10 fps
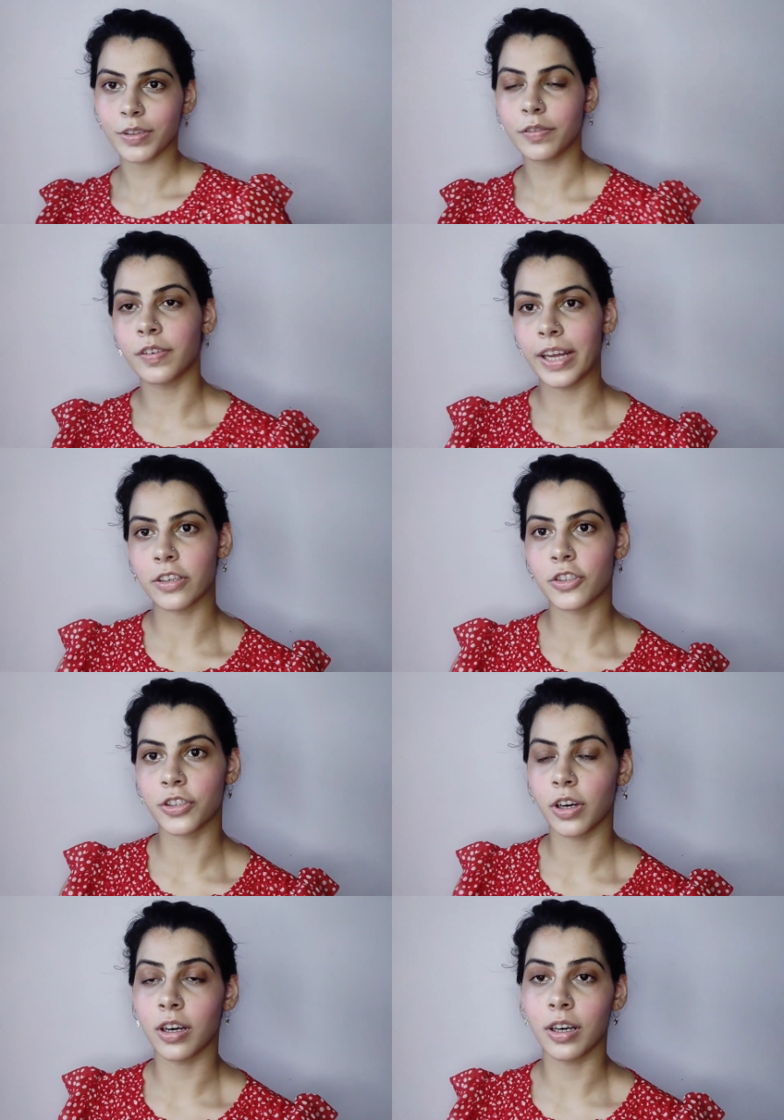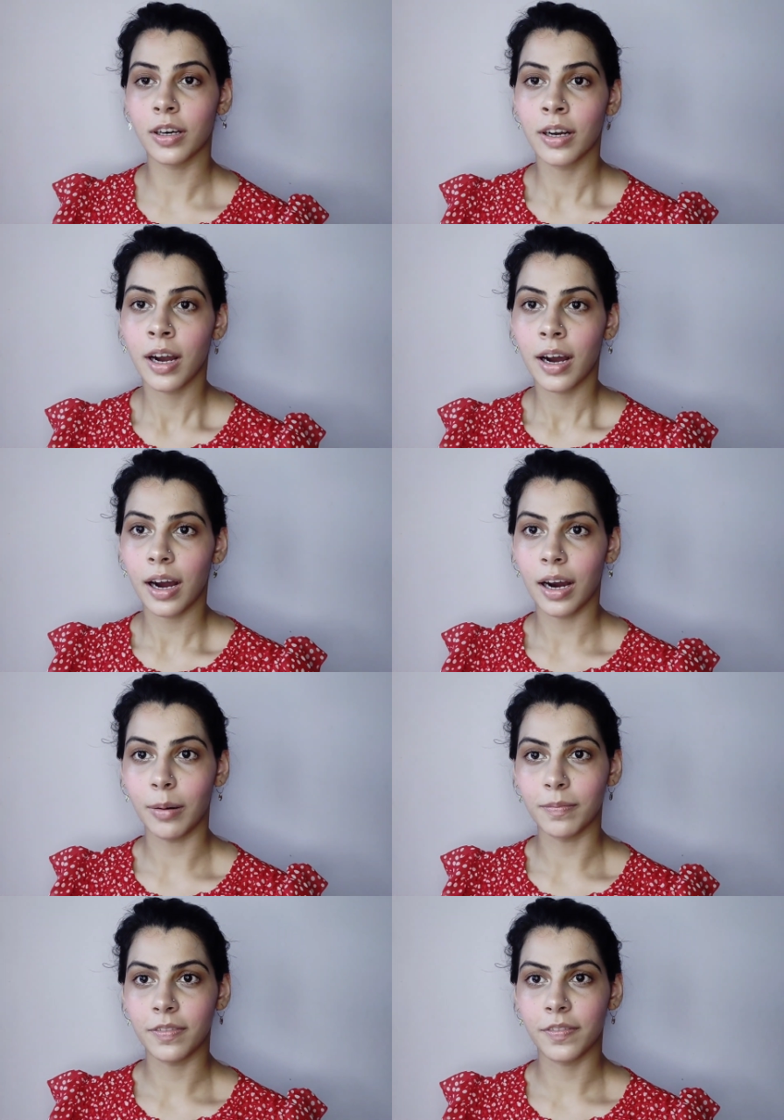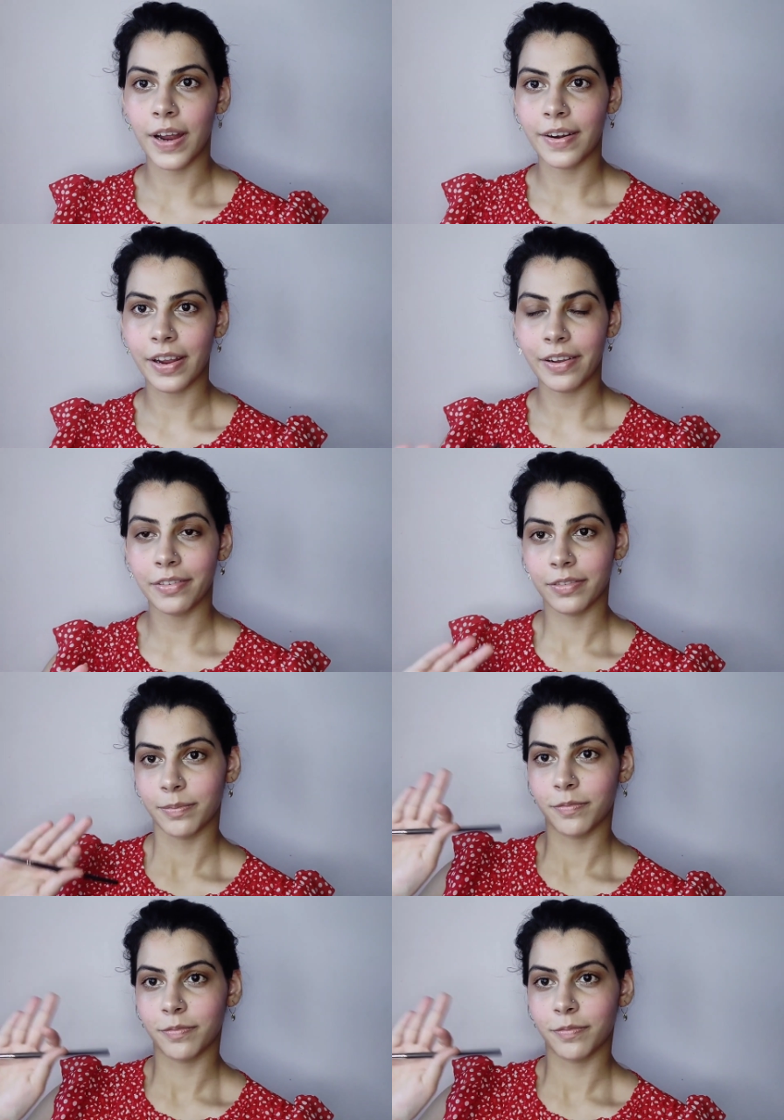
French or very